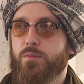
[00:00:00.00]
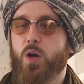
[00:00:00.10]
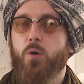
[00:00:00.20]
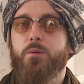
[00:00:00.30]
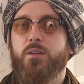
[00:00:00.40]

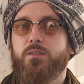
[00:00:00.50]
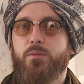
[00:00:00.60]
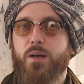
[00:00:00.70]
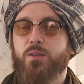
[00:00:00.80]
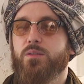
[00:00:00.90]
copious
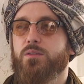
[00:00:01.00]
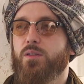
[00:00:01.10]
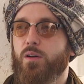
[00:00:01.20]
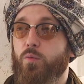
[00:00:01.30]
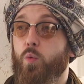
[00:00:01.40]
amounts
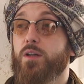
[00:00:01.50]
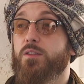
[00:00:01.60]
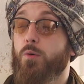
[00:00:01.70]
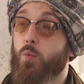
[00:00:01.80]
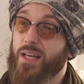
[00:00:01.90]
of
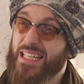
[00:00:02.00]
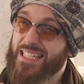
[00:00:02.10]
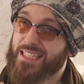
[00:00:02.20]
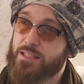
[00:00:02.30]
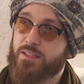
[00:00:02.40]
words, but when
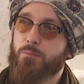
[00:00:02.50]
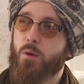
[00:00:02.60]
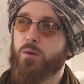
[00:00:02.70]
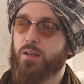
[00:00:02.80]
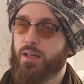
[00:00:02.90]
he did
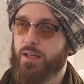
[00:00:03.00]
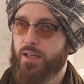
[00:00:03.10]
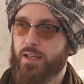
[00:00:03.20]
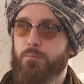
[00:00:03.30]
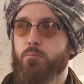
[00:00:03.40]
spoke,
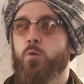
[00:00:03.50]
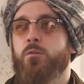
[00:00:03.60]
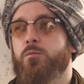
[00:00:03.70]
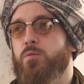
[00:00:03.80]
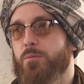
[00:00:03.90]
it
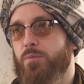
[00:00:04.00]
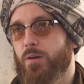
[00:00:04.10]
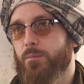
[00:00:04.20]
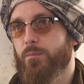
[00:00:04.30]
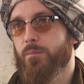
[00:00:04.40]
moved
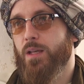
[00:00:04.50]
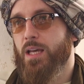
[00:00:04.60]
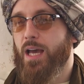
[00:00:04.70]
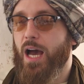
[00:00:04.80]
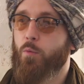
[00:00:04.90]
people.
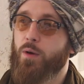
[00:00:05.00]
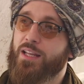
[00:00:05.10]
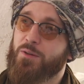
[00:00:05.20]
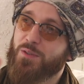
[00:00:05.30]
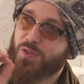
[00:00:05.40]
And when
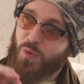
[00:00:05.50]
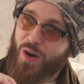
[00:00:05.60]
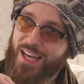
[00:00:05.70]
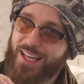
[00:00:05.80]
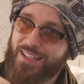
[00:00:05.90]
he was
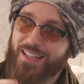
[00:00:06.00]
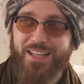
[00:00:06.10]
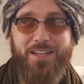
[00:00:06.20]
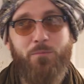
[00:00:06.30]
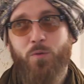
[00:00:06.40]
quiet,
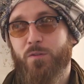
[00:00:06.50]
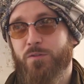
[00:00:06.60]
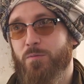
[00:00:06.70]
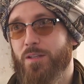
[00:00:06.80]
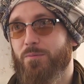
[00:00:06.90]
it
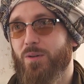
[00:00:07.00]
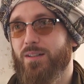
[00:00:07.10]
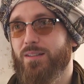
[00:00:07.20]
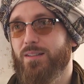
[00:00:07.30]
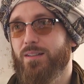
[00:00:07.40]
moved people.
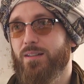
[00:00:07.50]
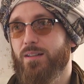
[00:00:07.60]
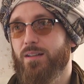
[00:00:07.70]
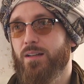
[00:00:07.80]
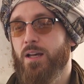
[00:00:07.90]

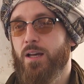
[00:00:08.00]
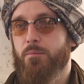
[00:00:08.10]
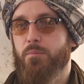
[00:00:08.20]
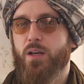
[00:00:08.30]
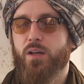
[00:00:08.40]

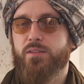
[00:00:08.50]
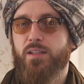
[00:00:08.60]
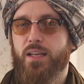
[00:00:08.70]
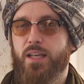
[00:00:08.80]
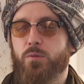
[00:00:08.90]

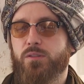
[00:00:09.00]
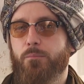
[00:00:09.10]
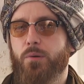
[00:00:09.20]
Because he was a